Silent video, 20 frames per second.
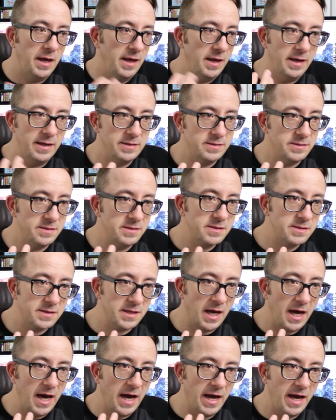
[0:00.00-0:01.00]
And
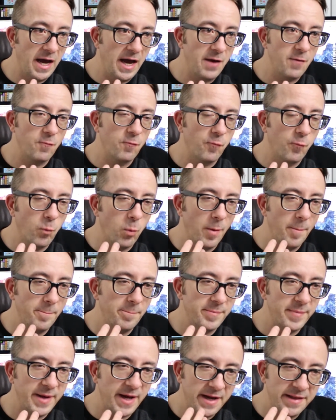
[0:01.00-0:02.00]
I
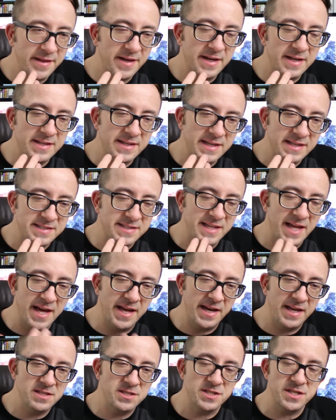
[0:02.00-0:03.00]
think it's
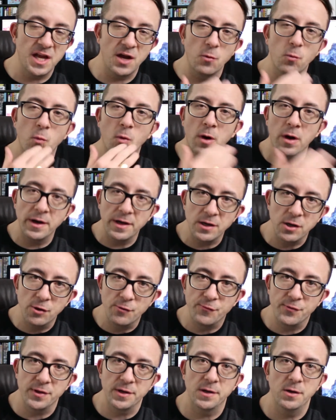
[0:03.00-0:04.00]
that itch that I want to
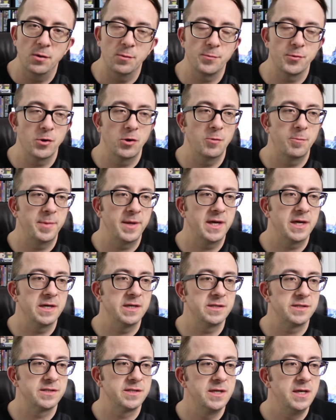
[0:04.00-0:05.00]
go for the GoPro,
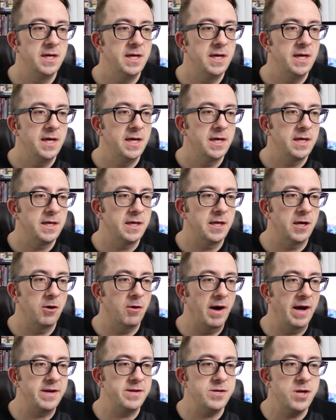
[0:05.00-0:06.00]
because, you
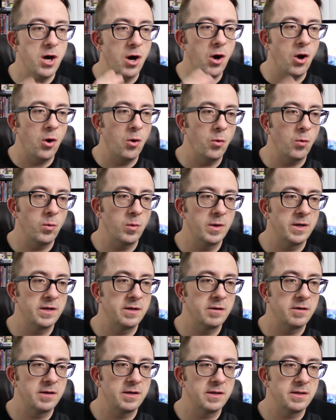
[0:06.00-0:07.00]
know, I know
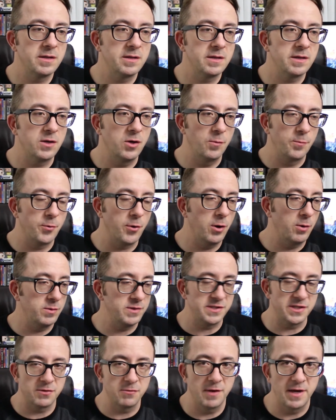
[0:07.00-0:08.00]
GoPro
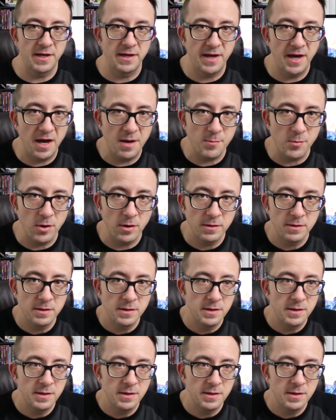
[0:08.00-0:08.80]
is a great camera.